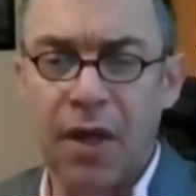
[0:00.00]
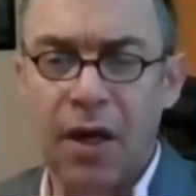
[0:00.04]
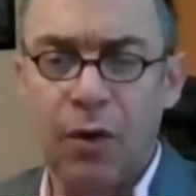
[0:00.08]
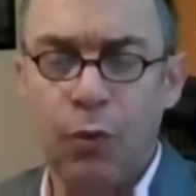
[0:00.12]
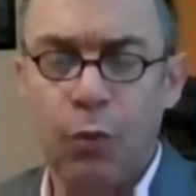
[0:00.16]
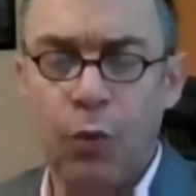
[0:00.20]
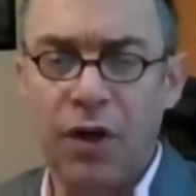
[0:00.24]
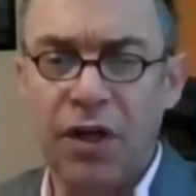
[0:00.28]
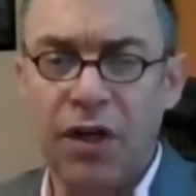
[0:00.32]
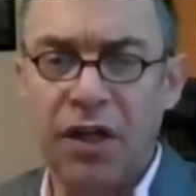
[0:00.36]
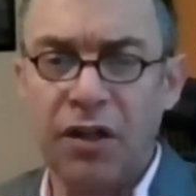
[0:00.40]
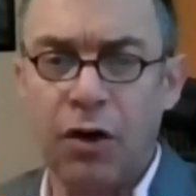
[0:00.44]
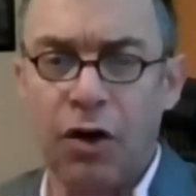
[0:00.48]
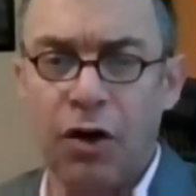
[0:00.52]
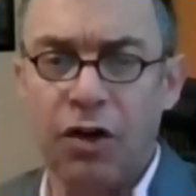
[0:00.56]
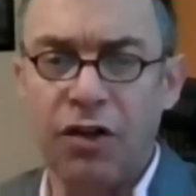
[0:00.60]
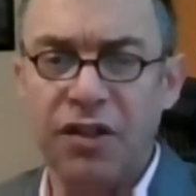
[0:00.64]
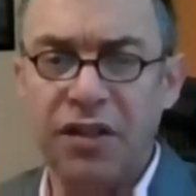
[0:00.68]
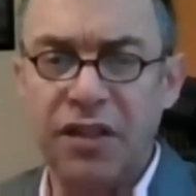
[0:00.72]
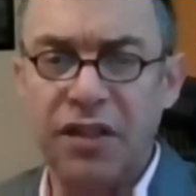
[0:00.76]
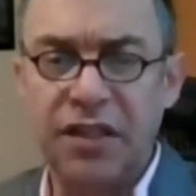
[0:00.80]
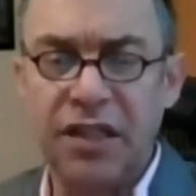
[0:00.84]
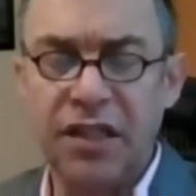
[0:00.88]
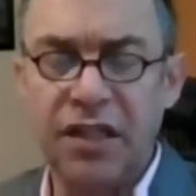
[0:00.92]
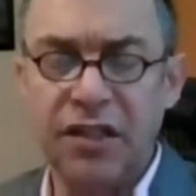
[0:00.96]
what it
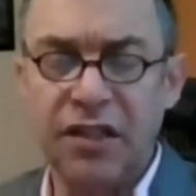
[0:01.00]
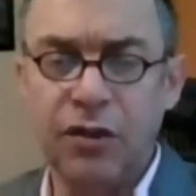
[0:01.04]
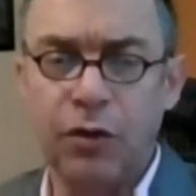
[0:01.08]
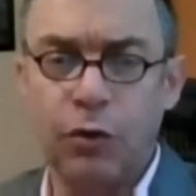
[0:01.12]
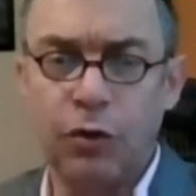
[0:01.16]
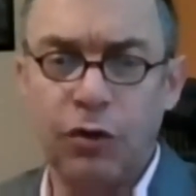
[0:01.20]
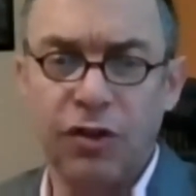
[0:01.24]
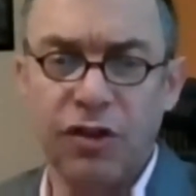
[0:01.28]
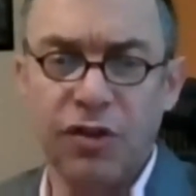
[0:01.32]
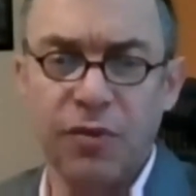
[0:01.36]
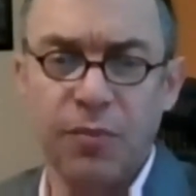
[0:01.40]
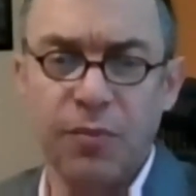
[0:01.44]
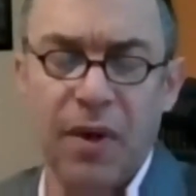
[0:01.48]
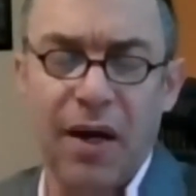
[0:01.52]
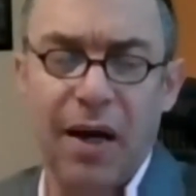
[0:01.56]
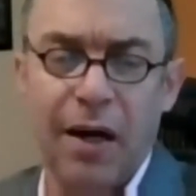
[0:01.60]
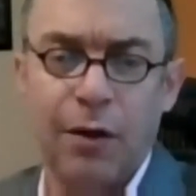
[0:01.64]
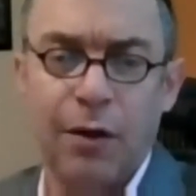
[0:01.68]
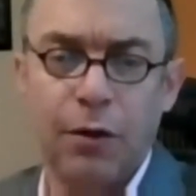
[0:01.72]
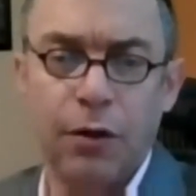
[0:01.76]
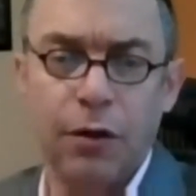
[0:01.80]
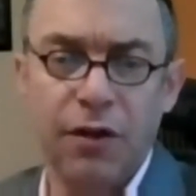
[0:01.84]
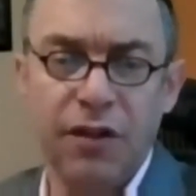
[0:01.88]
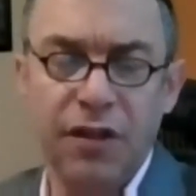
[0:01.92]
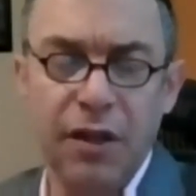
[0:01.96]
calls discourse
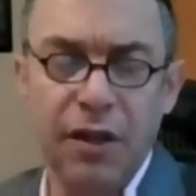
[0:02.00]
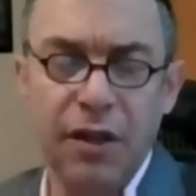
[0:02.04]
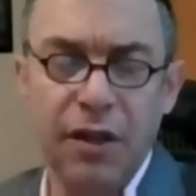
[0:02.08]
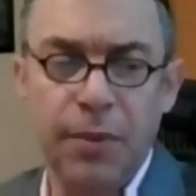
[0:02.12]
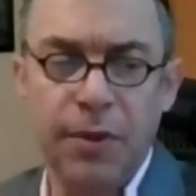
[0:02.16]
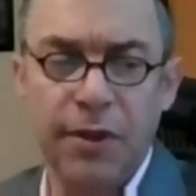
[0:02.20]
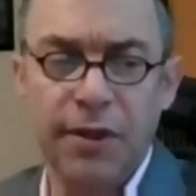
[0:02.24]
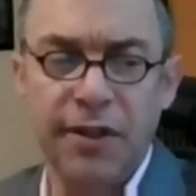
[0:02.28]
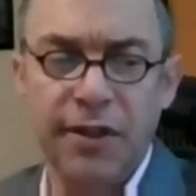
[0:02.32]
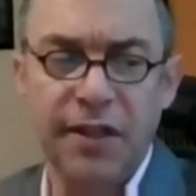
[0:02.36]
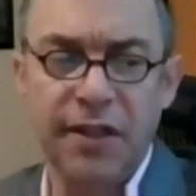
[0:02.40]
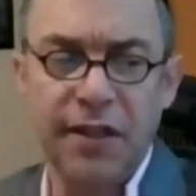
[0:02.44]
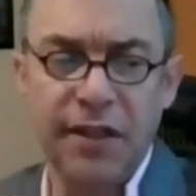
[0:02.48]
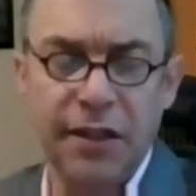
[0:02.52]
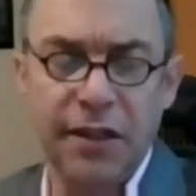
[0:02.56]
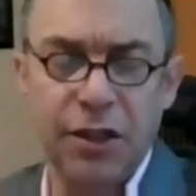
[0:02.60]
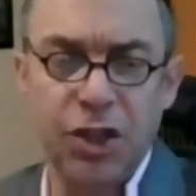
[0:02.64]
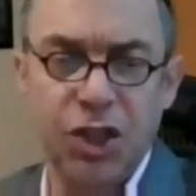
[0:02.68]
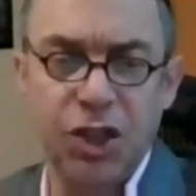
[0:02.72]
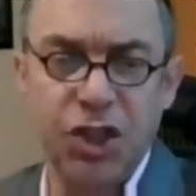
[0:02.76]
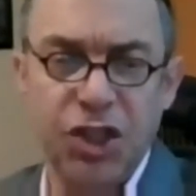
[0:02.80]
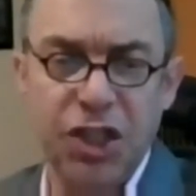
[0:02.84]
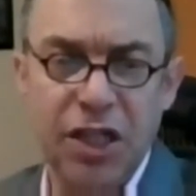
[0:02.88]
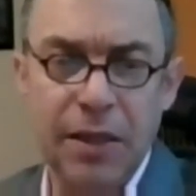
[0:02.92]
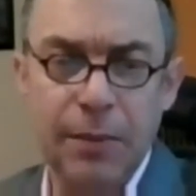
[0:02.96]
power, ability to
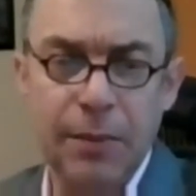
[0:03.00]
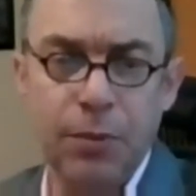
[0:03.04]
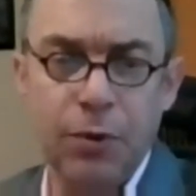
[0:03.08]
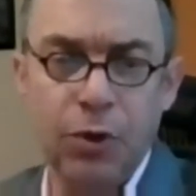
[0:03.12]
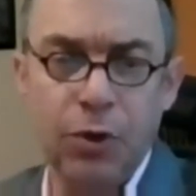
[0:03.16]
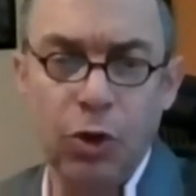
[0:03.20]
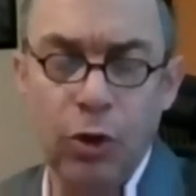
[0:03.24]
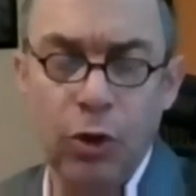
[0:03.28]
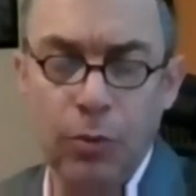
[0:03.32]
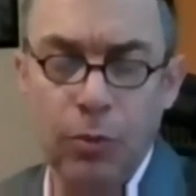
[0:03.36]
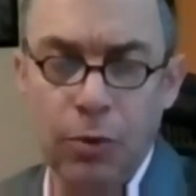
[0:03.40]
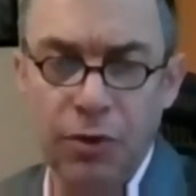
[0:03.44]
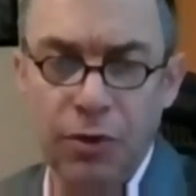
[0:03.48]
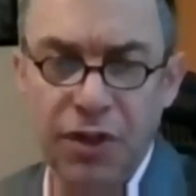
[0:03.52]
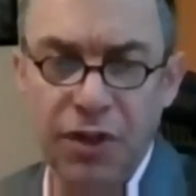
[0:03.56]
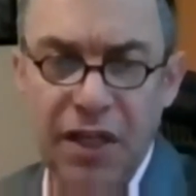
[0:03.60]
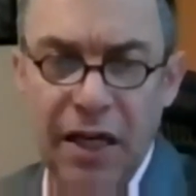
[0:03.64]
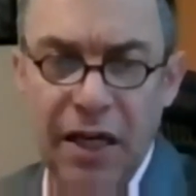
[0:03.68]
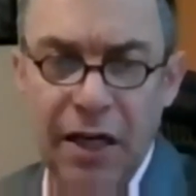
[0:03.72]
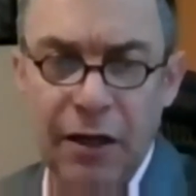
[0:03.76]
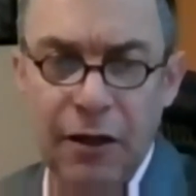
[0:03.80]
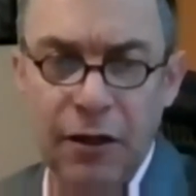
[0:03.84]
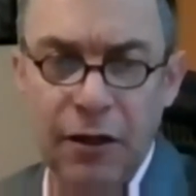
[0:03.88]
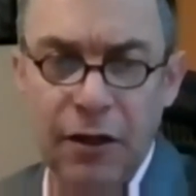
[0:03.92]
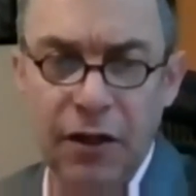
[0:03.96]
shape global
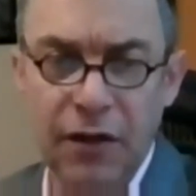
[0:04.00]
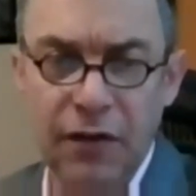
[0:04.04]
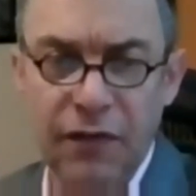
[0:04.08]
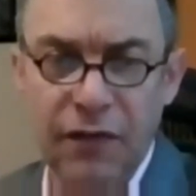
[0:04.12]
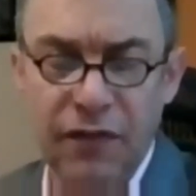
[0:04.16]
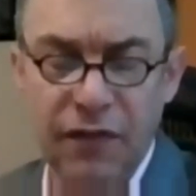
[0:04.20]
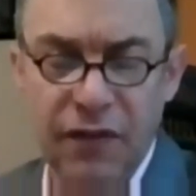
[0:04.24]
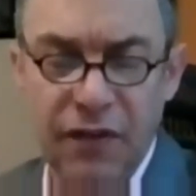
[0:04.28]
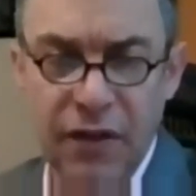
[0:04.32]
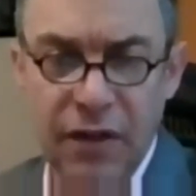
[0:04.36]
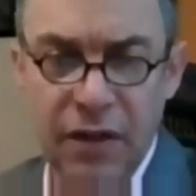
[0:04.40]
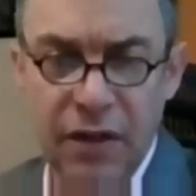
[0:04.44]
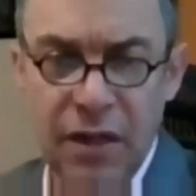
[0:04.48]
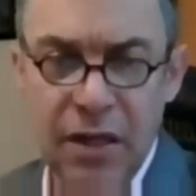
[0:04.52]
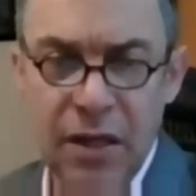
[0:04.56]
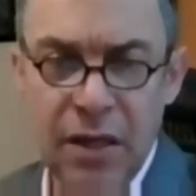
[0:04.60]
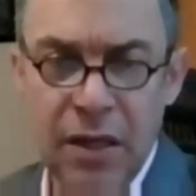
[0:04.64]
narratives.